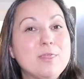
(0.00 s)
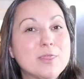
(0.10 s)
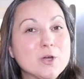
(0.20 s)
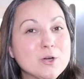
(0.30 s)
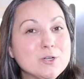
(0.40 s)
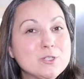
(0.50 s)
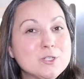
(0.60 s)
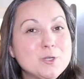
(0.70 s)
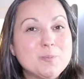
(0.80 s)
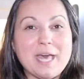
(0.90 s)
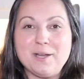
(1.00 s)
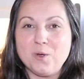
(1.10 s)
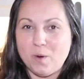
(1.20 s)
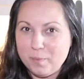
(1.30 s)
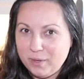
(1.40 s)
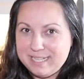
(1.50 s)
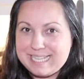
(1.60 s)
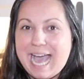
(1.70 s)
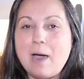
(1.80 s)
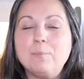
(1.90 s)
third soup that
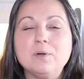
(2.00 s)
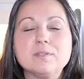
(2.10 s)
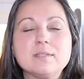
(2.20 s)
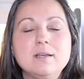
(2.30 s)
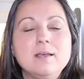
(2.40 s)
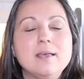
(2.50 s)
incorporates apples